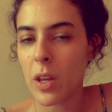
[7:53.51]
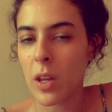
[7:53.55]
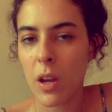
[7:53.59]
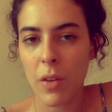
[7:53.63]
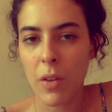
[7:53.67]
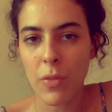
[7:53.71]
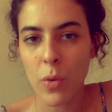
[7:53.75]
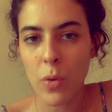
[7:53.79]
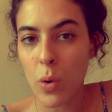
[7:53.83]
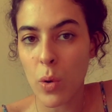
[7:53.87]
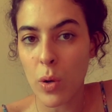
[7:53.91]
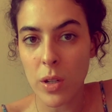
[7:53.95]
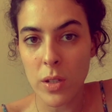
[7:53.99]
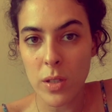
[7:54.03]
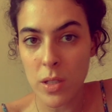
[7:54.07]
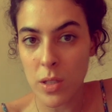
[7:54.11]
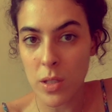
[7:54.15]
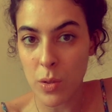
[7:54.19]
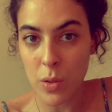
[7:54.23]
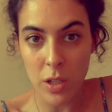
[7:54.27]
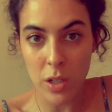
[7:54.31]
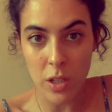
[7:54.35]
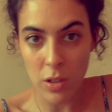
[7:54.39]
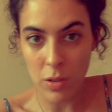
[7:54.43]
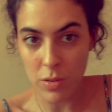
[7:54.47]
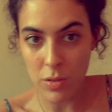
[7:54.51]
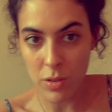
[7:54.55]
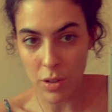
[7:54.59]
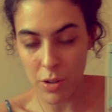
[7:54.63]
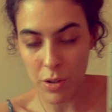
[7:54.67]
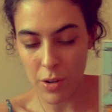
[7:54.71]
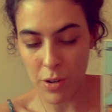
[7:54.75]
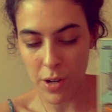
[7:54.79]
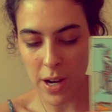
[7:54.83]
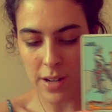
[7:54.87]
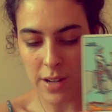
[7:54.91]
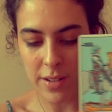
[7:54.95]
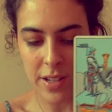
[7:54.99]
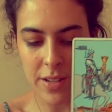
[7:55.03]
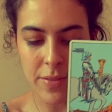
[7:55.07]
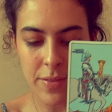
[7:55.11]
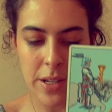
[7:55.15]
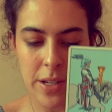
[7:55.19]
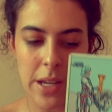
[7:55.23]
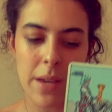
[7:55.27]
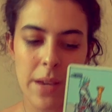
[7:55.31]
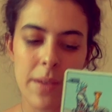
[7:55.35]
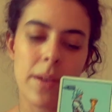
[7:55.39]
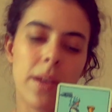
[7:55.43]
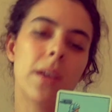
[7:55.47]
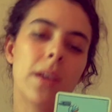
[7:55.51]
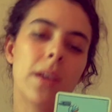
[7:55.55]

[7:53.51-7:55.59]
Of course you can use your creativity